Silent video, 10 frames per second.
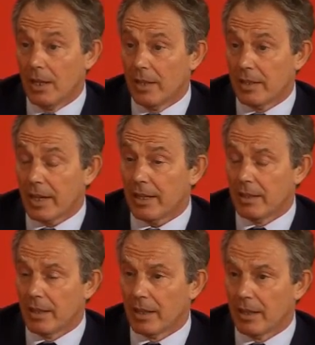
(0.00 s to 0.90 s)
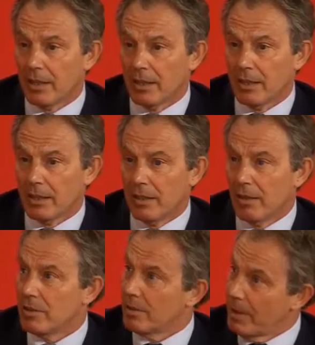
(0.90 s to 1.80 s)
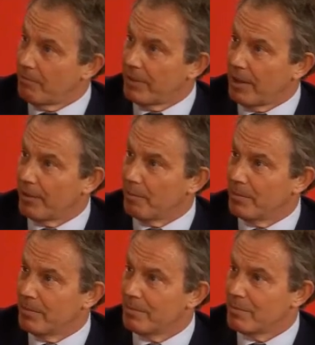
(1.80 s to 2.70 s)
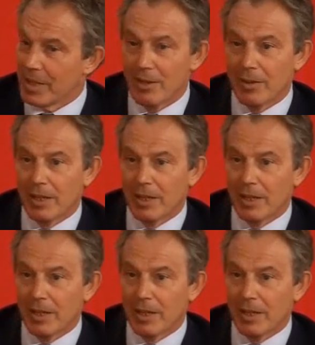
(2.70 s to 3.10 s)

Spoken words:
And the second thing, you know, is that we haven't found them. So